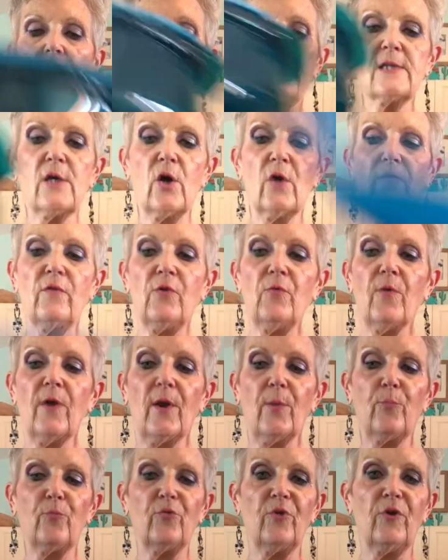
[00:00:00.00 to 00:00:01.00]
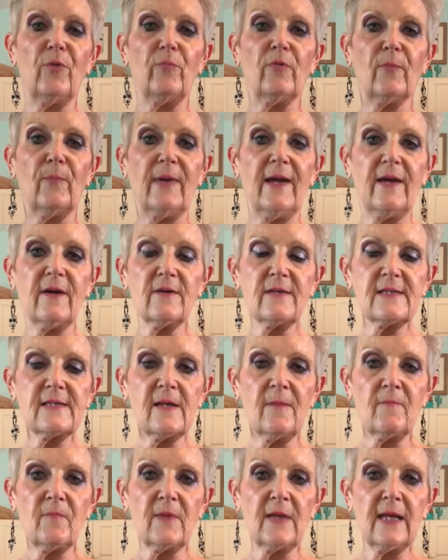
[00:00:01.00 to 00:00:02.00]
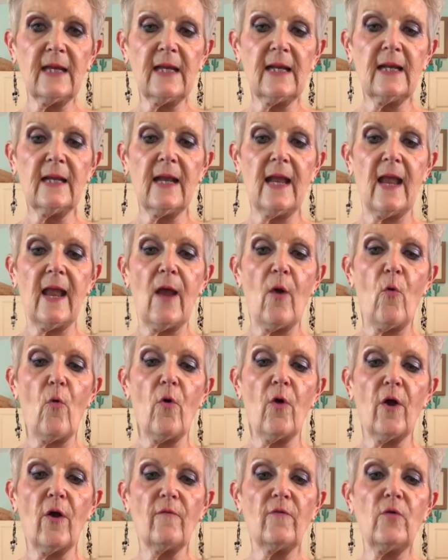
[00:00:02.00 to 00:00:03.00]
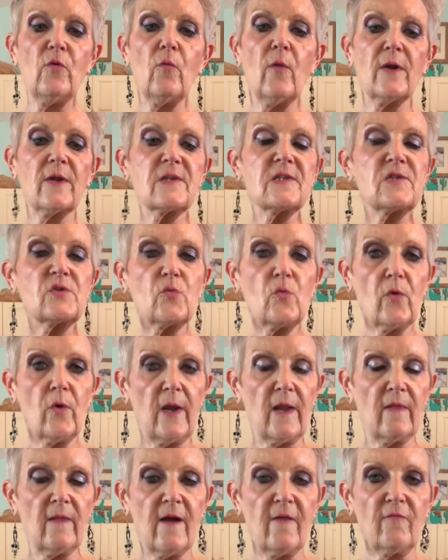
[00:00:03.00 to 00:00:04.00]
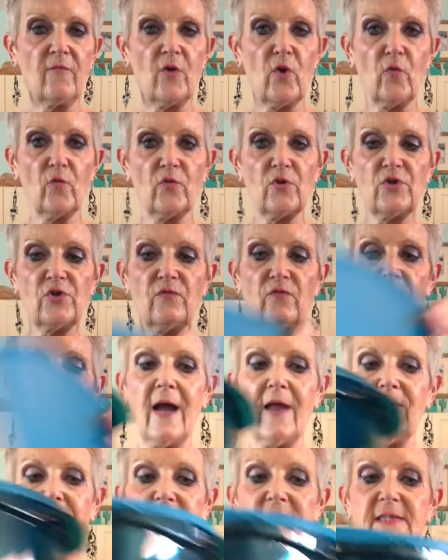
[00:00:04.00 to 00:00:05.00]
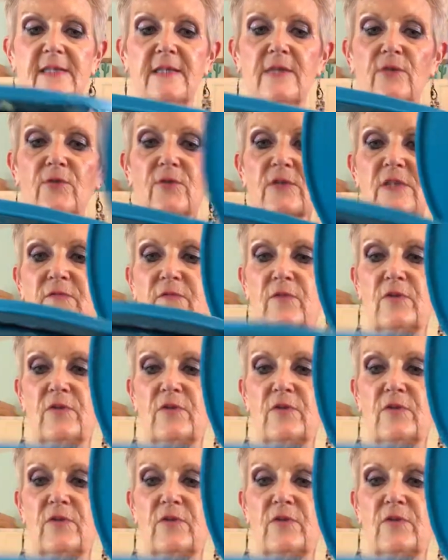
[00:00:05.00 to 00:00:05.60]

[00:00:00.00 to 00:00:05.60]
So if you want to pre-prepare something, or if you want to store any leftovers, you've got the seals for